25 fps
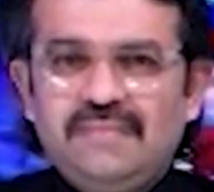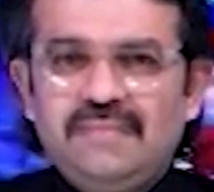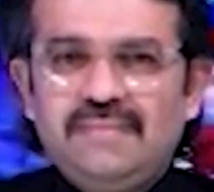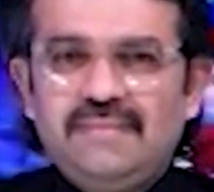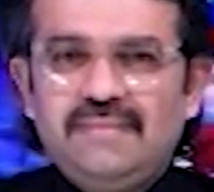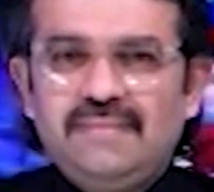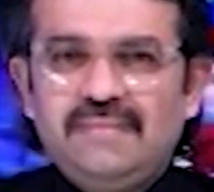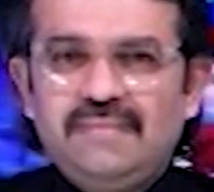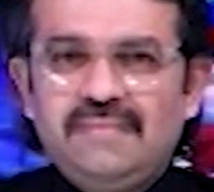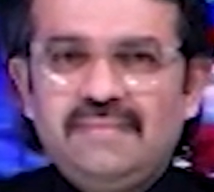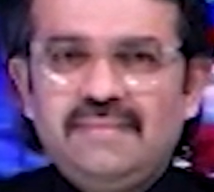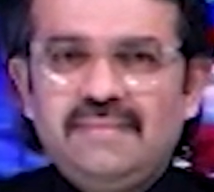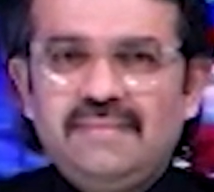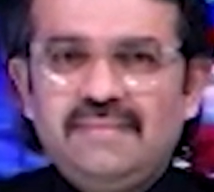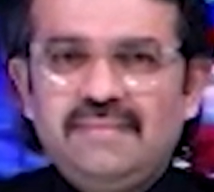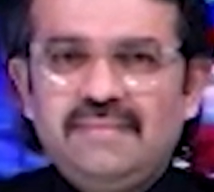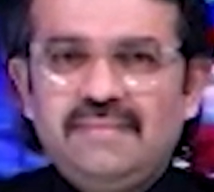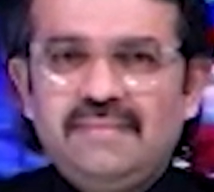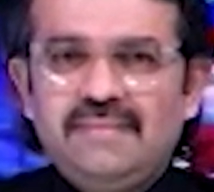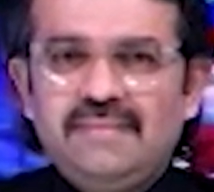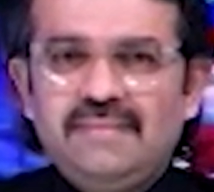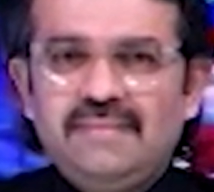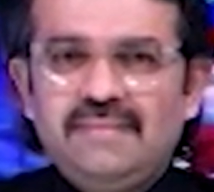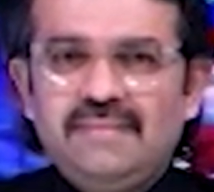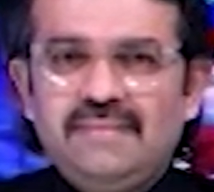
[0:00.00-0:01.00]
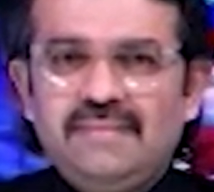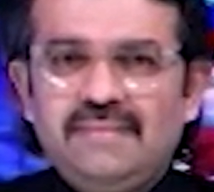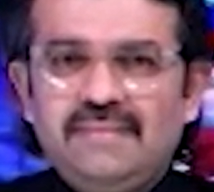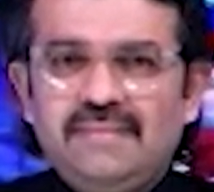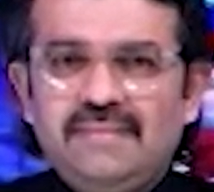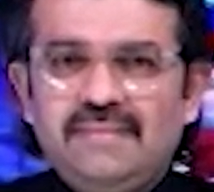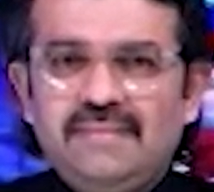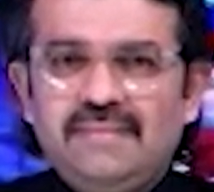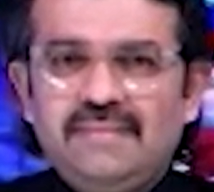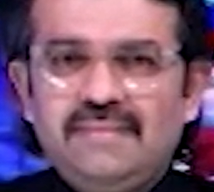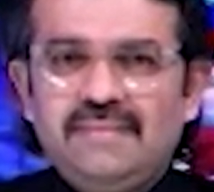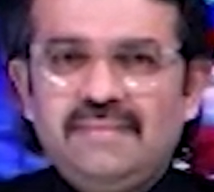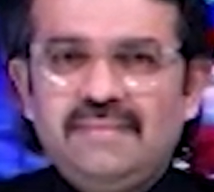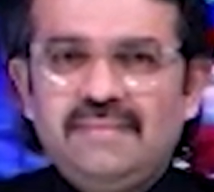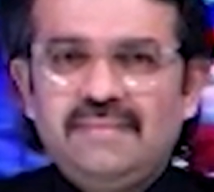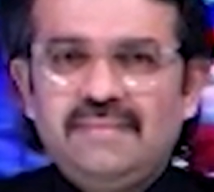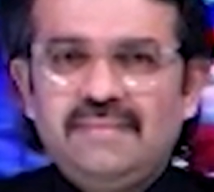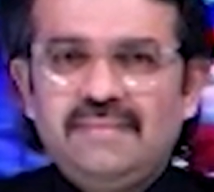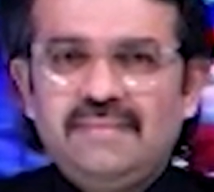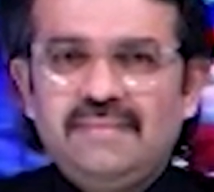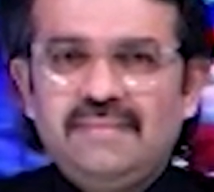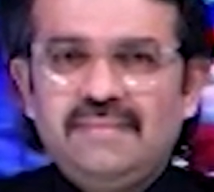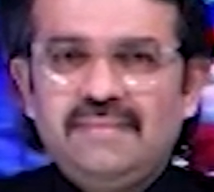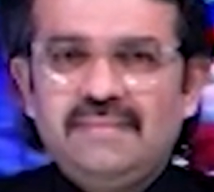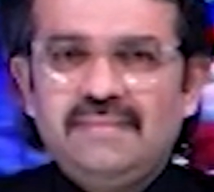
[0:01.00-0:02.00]

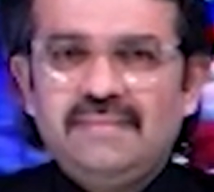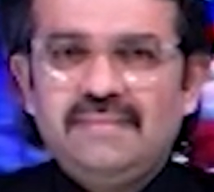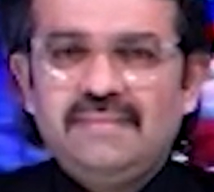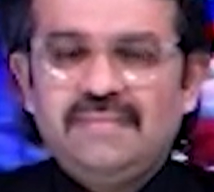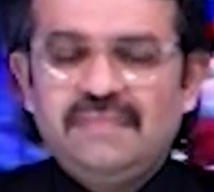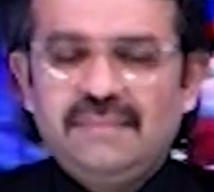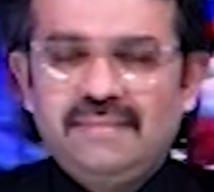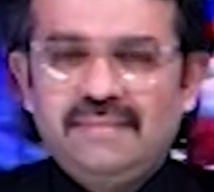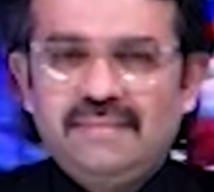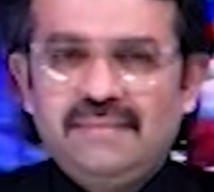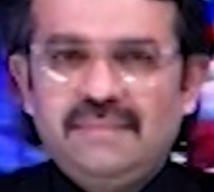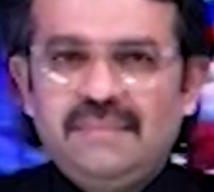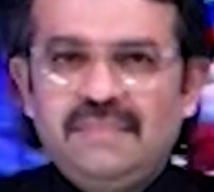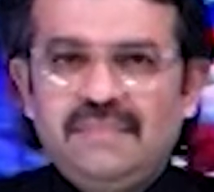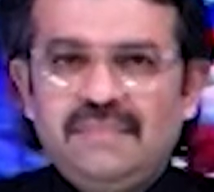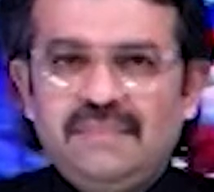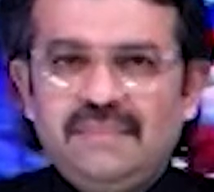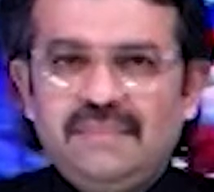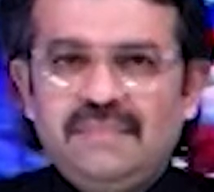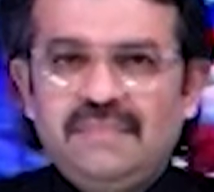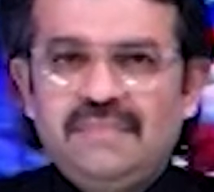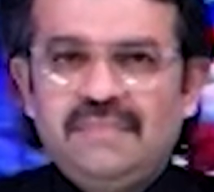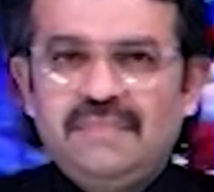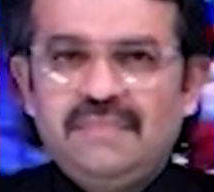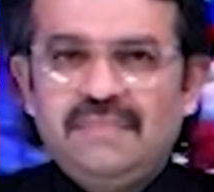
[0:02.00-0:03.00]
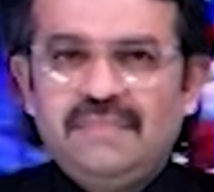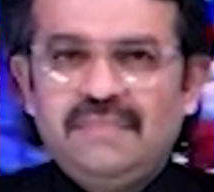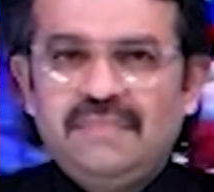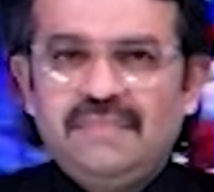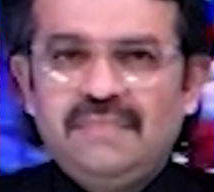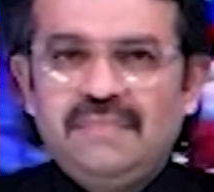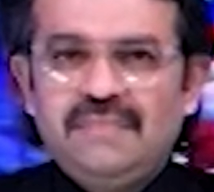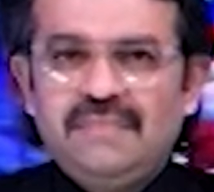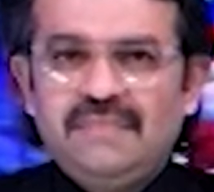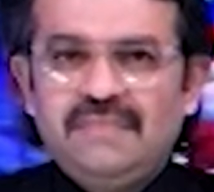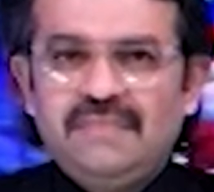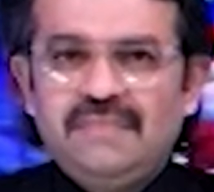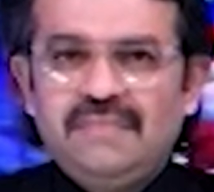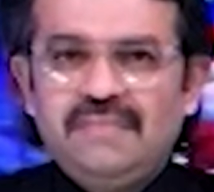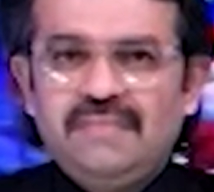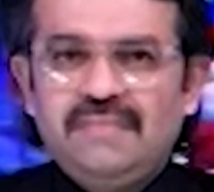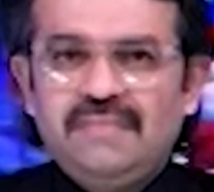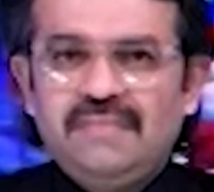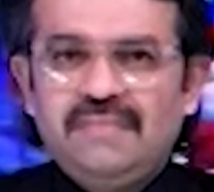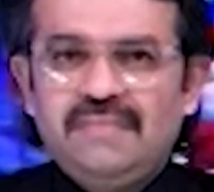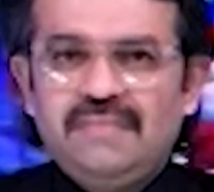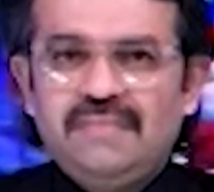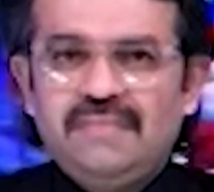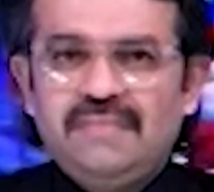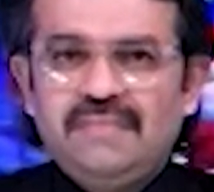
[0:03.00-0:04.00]

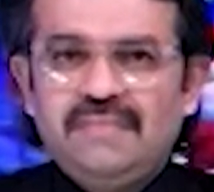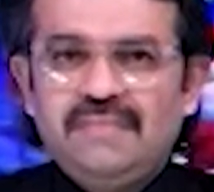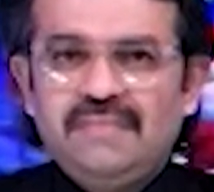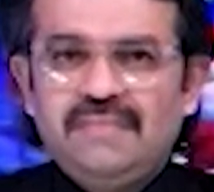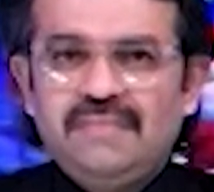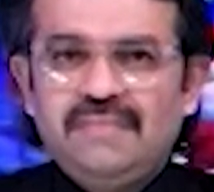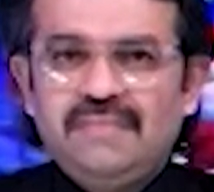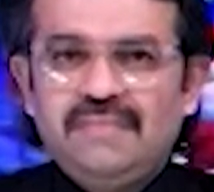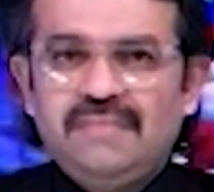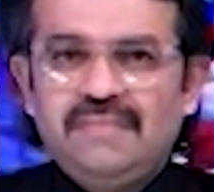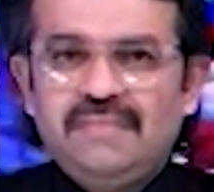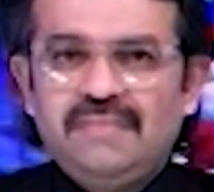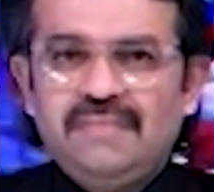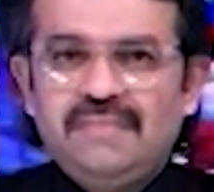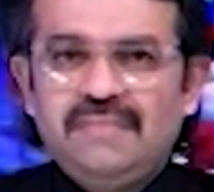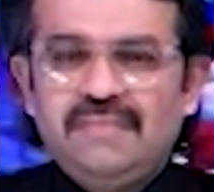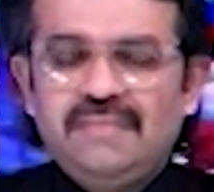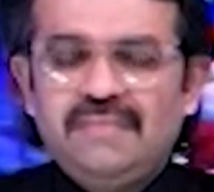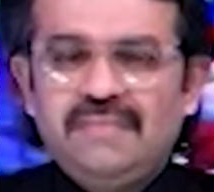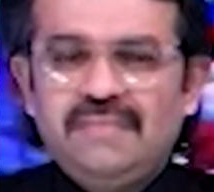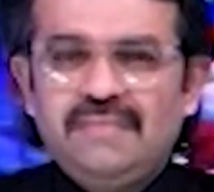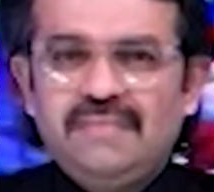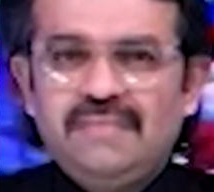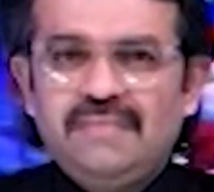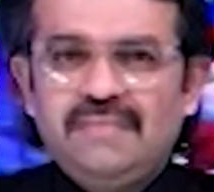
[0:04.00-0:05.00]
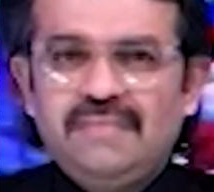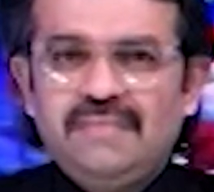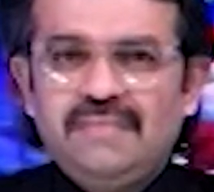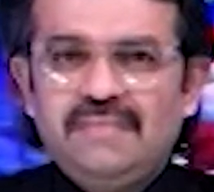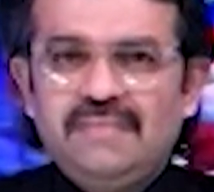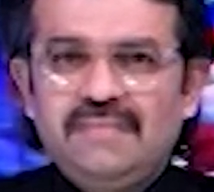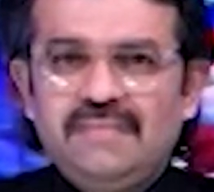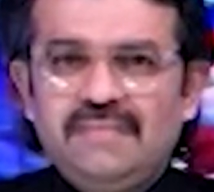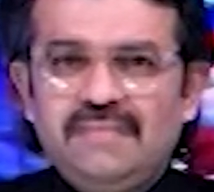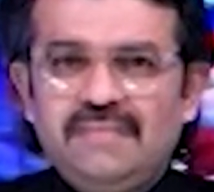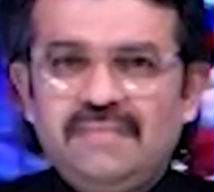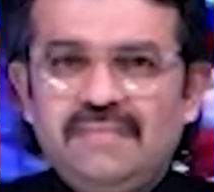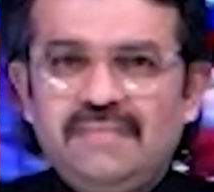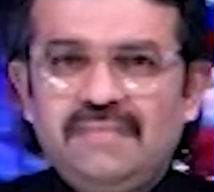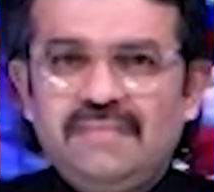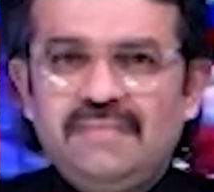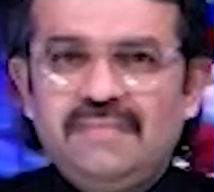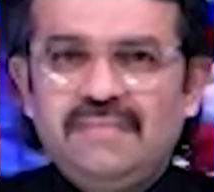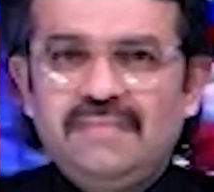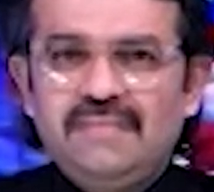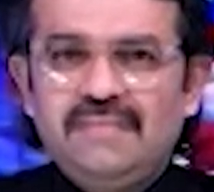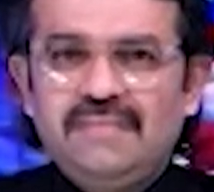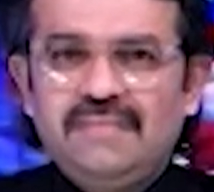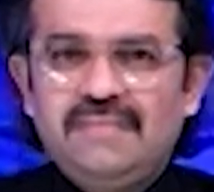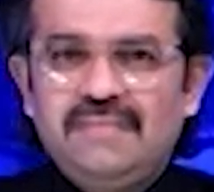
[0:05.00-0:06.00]

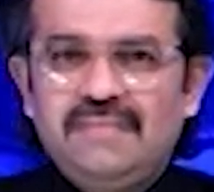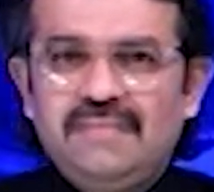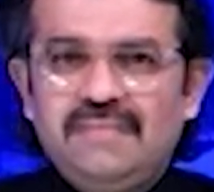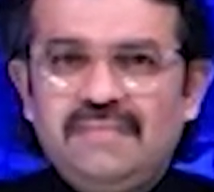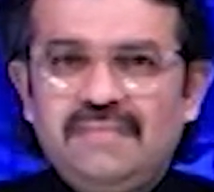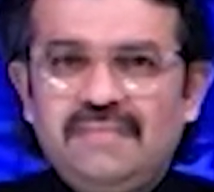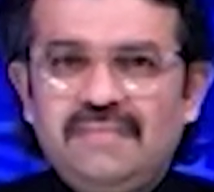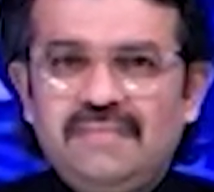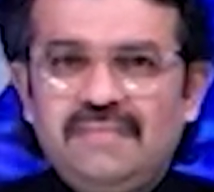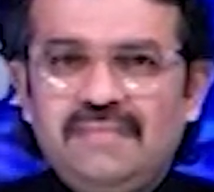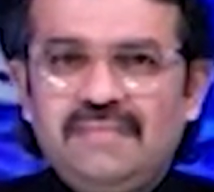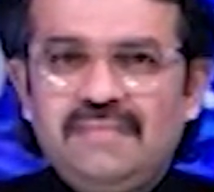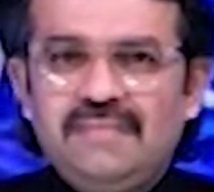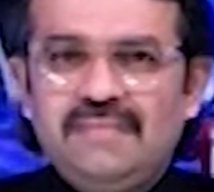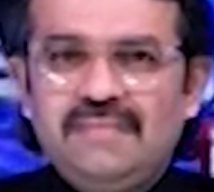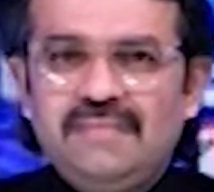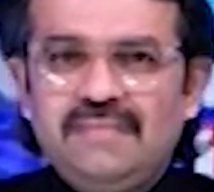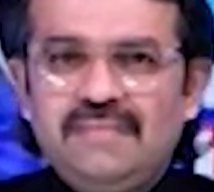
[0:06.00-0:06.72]
The person shown says nothing.